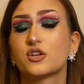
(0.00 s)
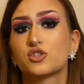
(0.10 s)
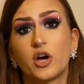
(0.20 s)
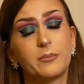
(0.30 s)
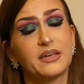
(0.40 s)
go
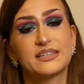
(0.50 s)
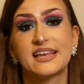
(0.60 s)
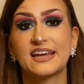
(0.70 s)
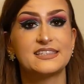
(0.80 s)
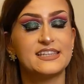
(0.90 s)
shopping,
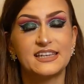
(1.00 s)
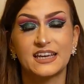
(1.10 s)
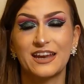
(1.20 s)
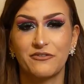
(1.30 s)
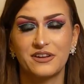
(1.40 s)

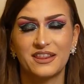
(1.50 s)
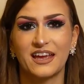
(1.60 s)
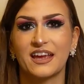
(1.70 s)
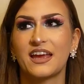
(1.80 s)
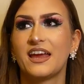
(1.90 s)
sightseeing and
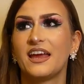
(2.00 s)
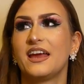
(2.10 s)
everything.